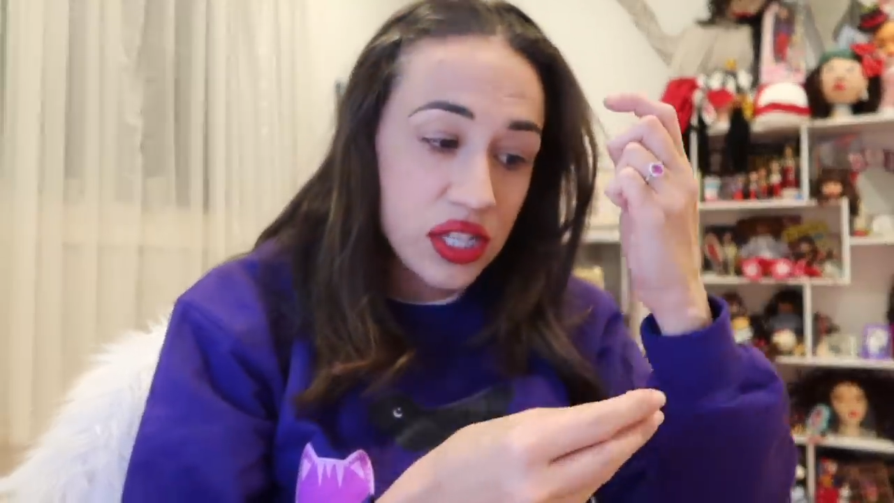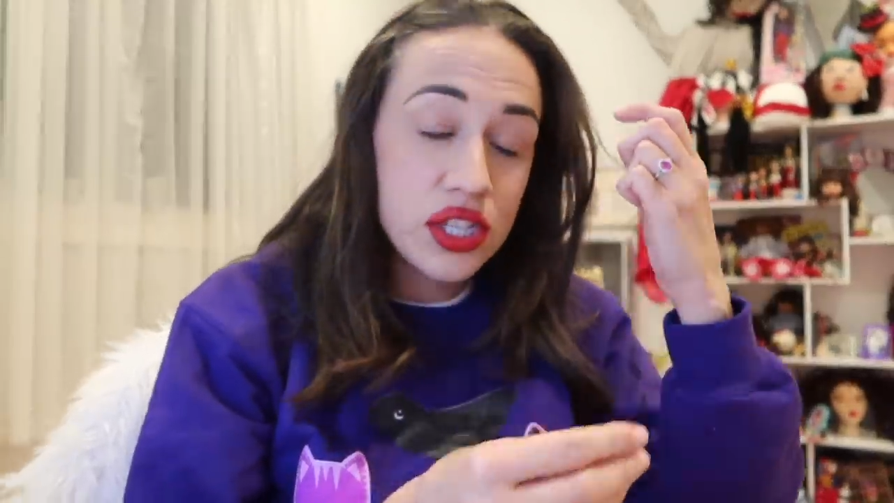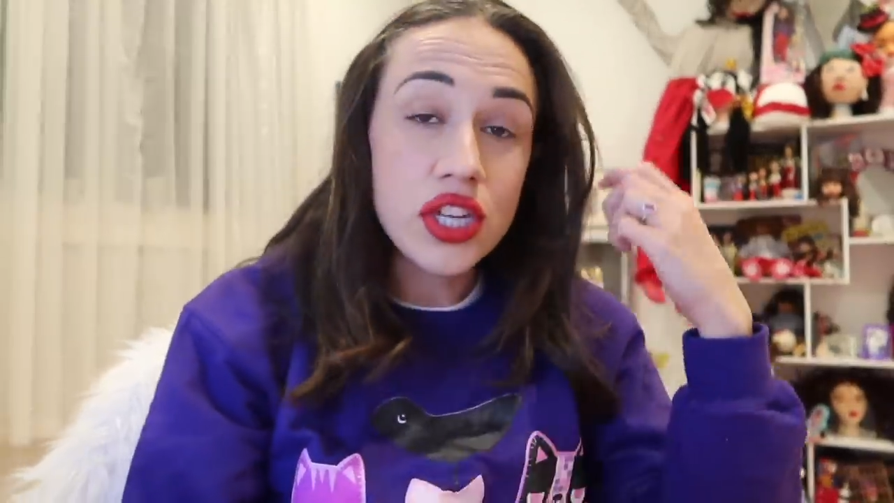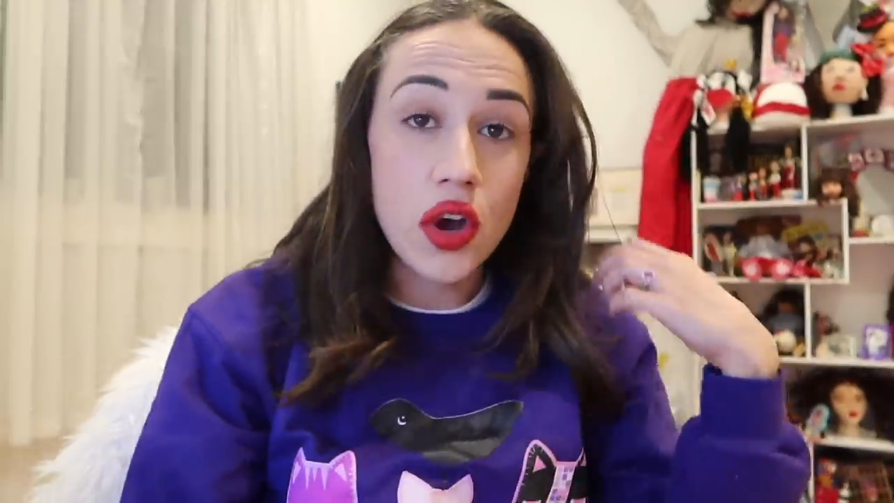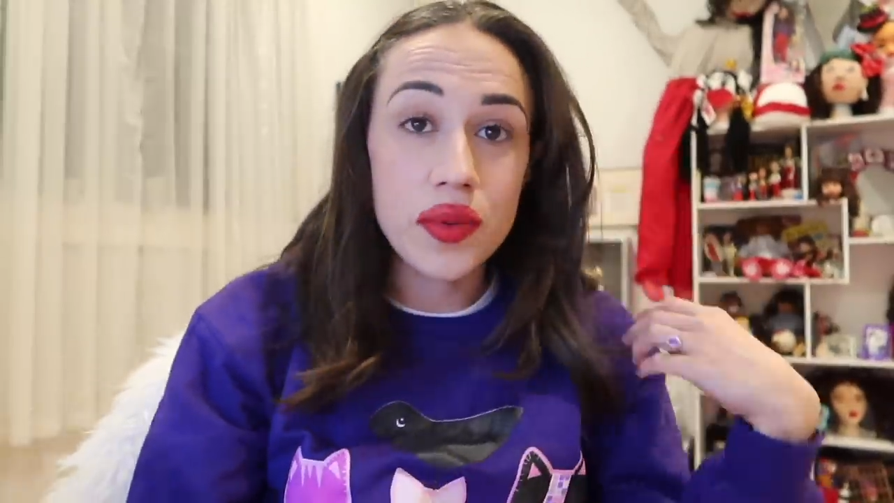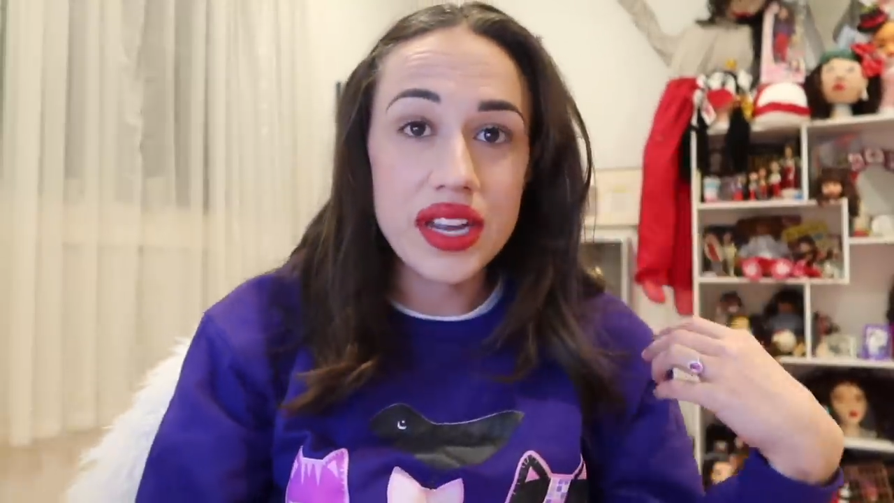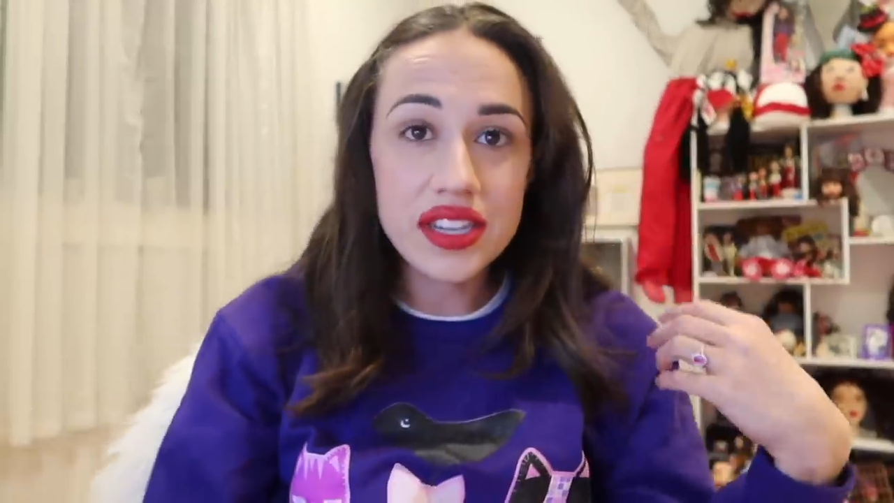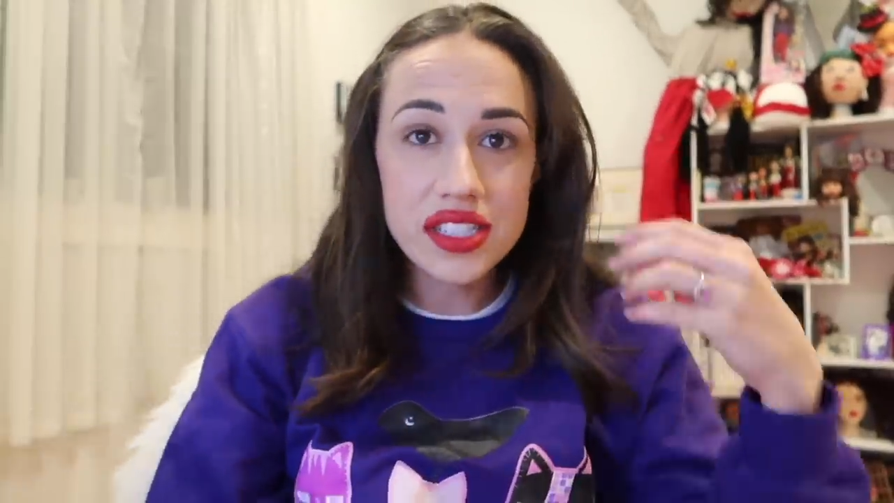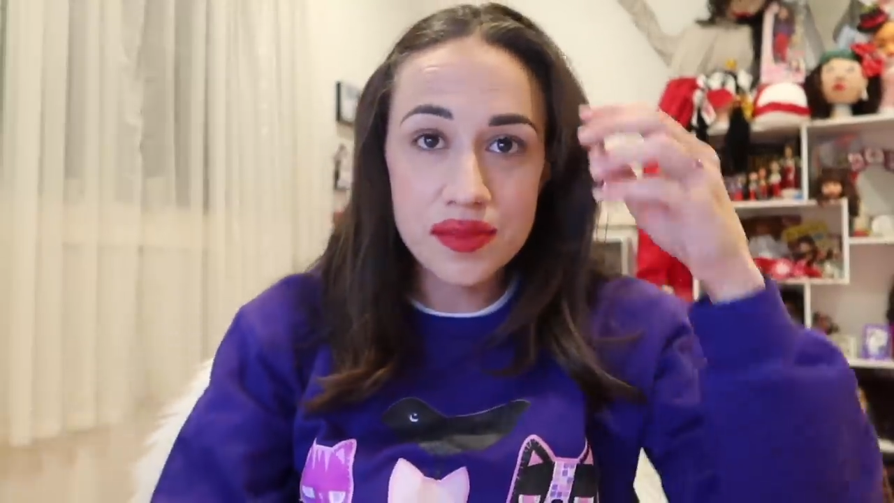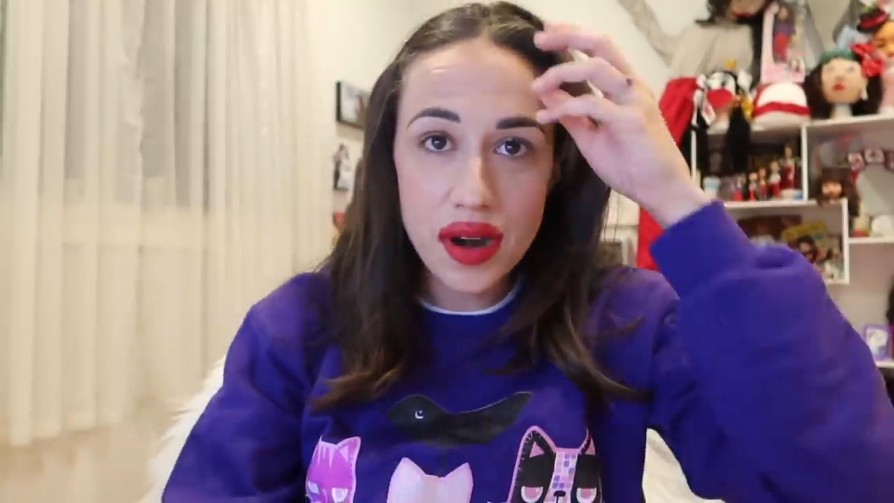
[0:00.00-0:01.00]
So
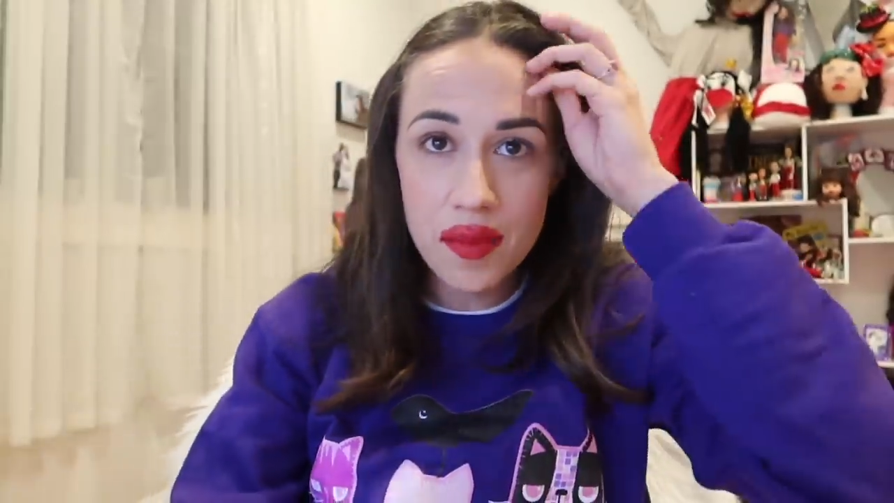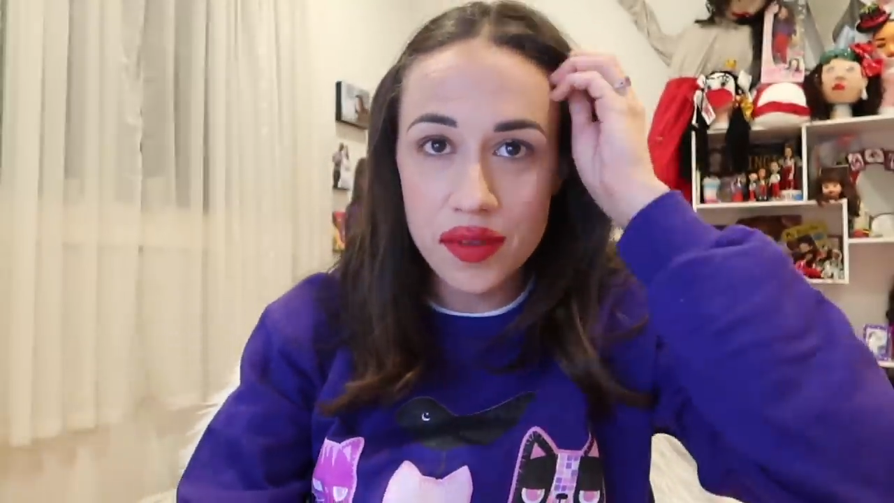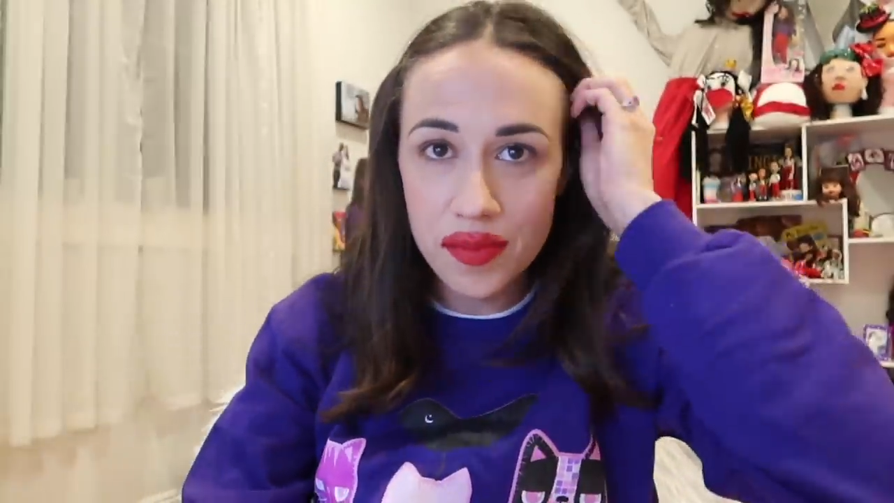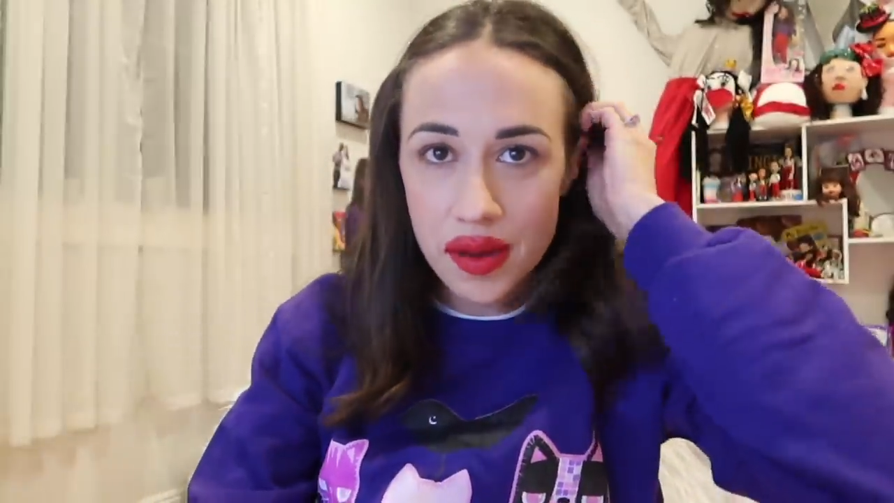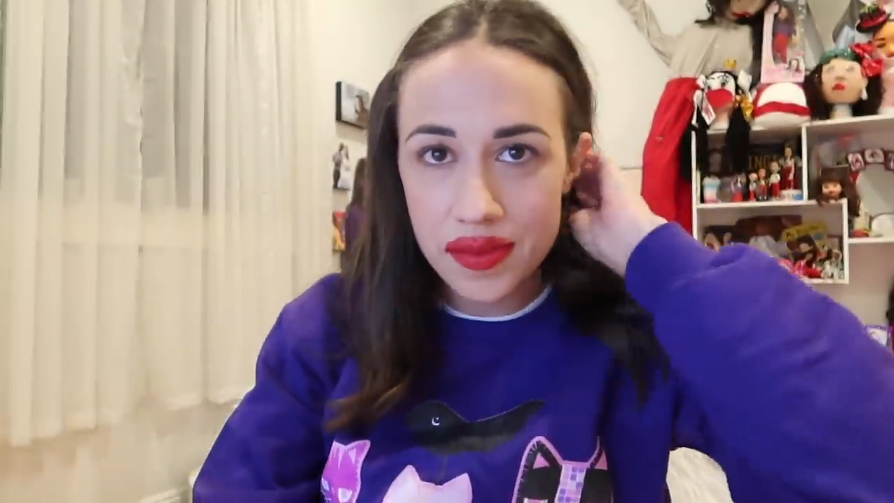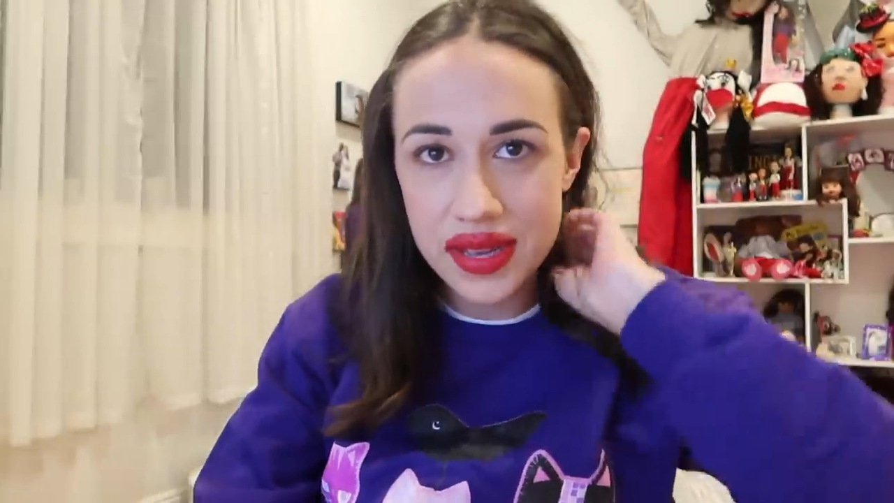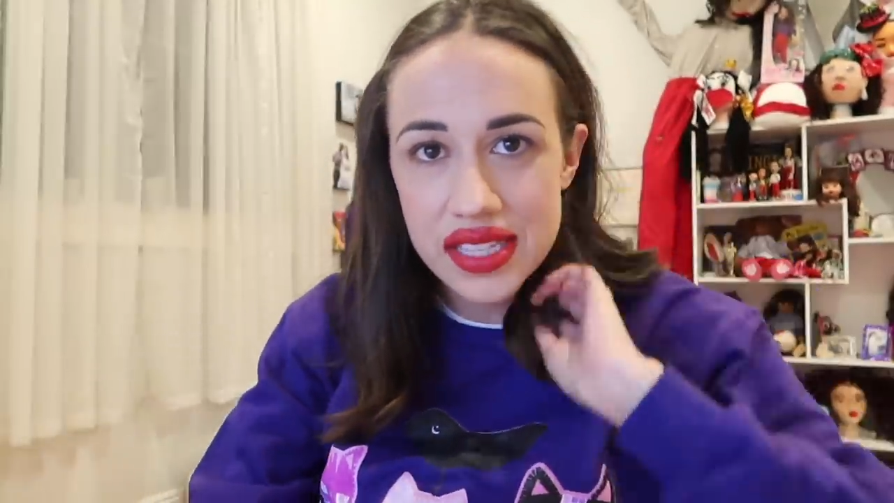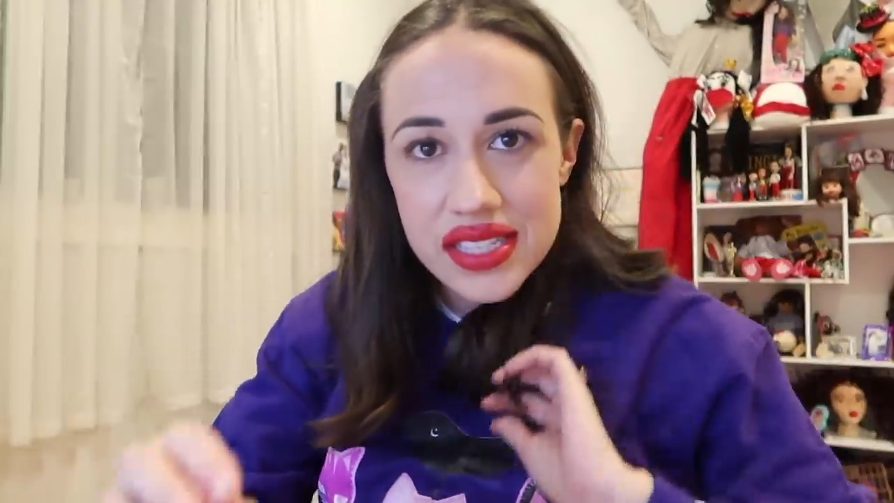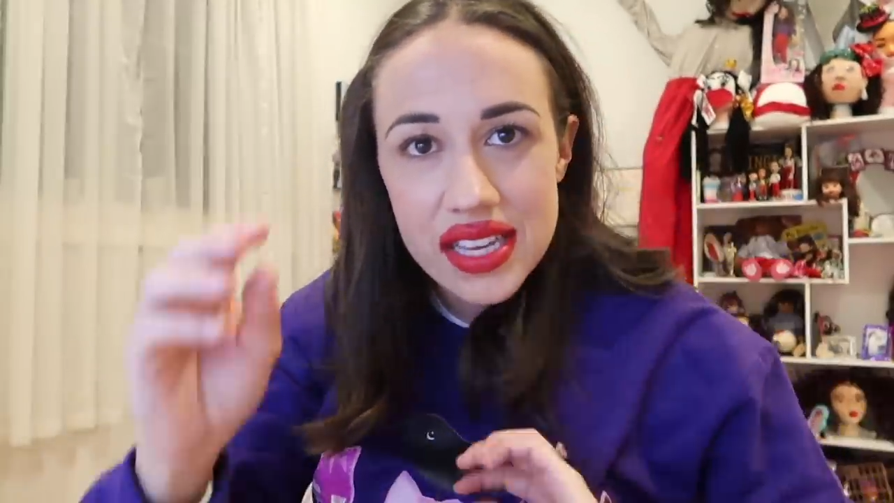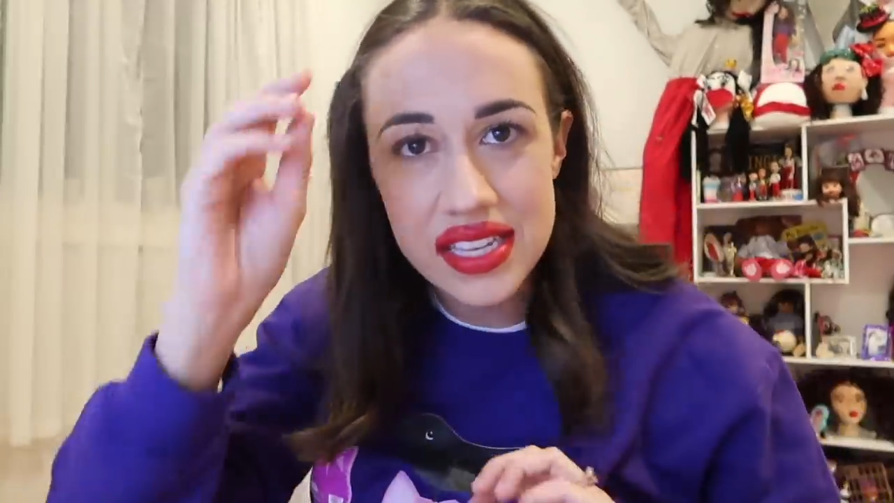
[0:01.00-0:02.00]
here's the problem with bobby pins